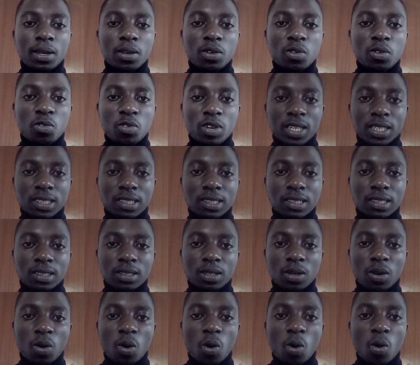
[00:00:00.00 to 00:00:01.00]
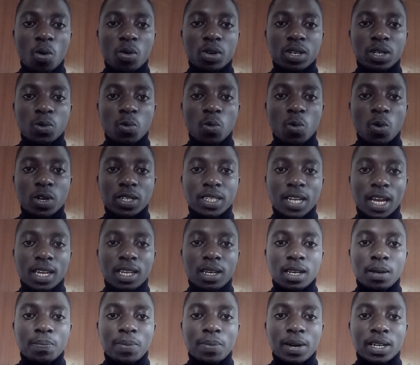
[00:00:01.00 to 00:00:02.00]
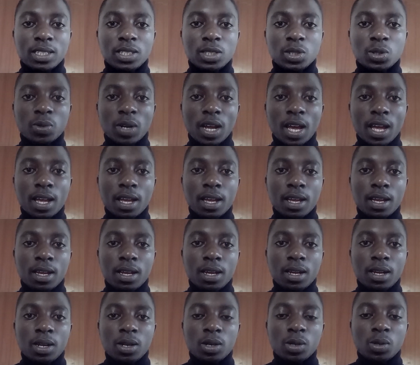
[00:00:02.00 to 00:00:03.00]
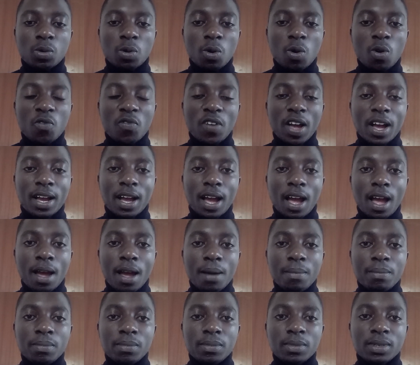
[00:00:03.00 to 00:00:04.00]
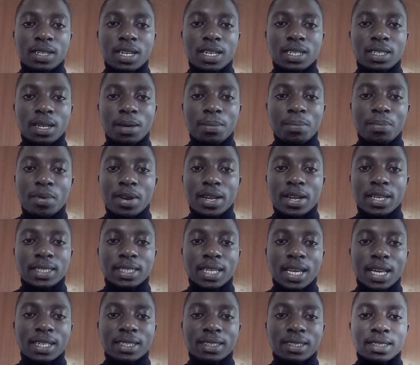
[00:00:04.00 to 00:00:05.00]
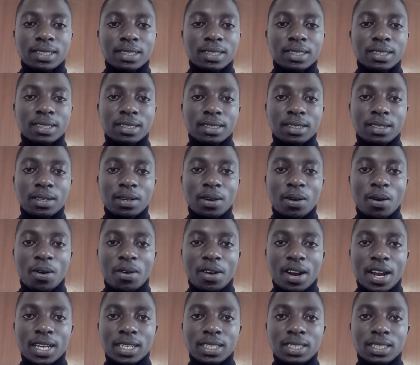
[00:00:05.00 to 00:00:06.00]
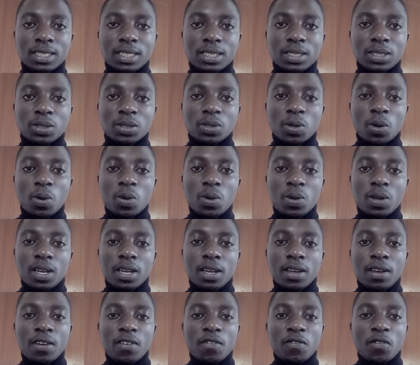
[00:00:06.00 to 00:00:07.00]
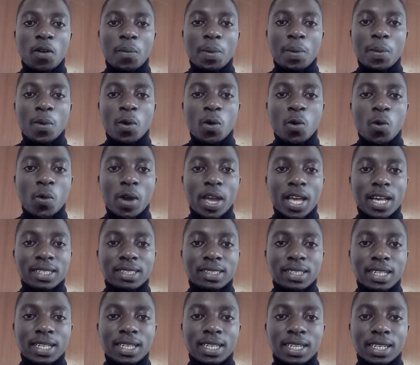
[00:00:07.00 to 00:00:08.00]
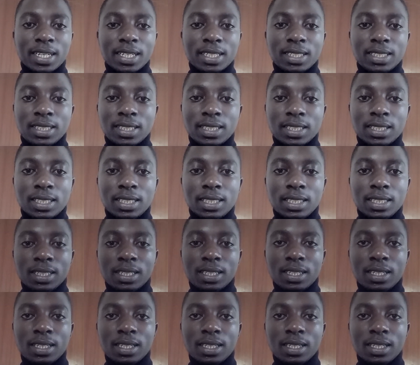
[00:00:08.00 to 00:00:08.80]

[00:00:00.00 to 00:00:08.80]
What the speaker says: drinks, cold water in particular, to overcome the temperatures. All right. So for people who were selling tea,